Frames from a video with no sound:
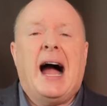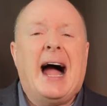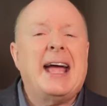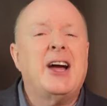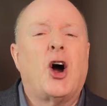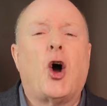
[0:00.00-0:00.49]

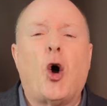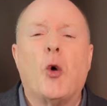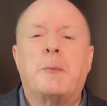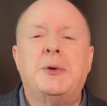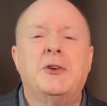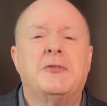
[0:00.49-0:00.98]
I
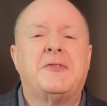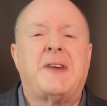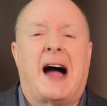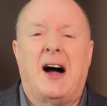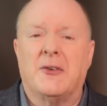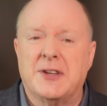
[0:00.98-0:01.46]
hope you
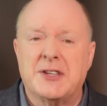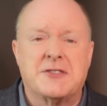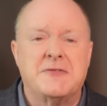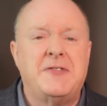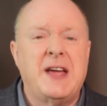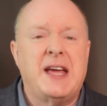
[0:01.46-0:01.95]
found this
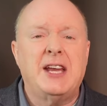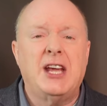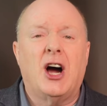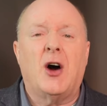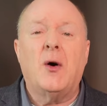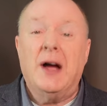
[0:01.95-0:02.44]

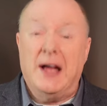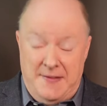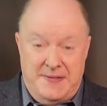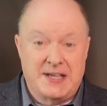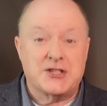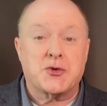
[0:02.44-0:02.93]
video,
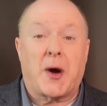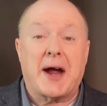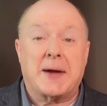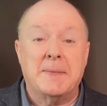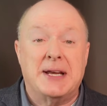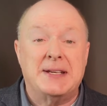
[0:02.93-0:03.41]
these
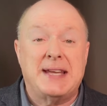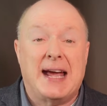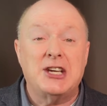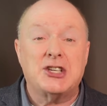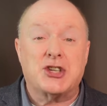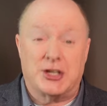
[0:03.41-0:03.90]

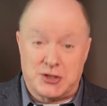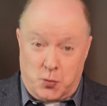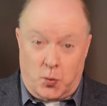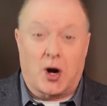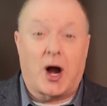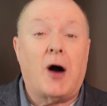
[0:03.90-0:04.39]
recommendations
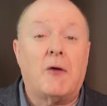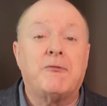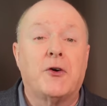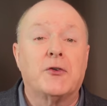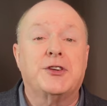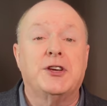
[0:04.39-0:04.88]
were
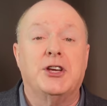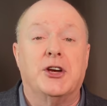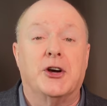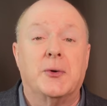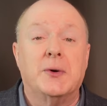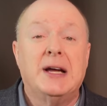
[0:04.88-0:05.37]
helpful to
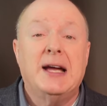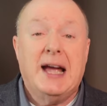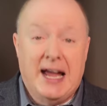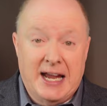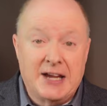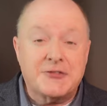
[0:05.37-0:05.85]
you.
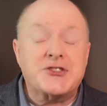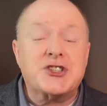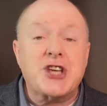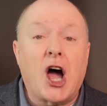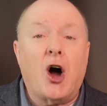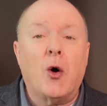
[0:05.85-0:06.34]
If
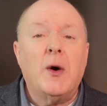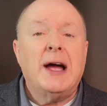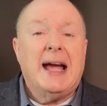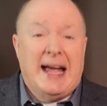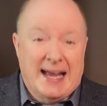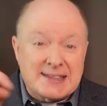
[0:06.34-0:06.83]
so,
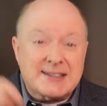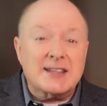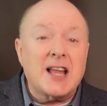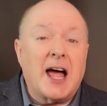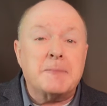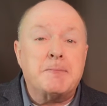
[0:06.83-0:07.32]
hit the
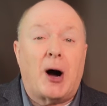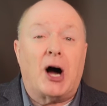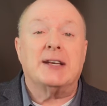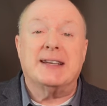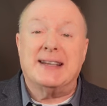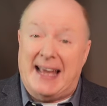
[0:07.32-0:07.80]
like
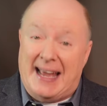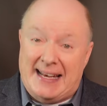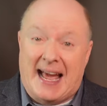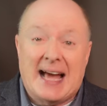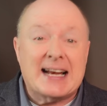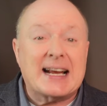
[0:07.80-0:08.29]
button and
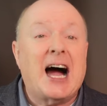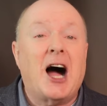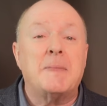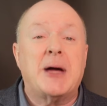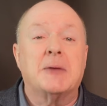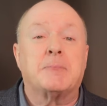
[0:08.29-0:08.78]
add a
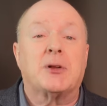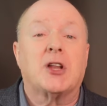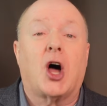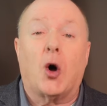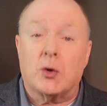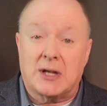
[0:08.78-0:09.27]
comment
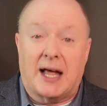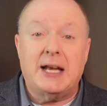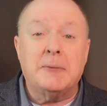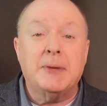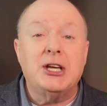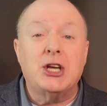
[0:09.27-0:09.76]
below
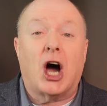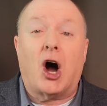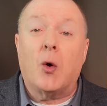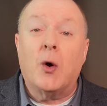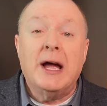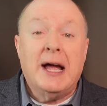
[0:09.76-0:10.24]
letting me know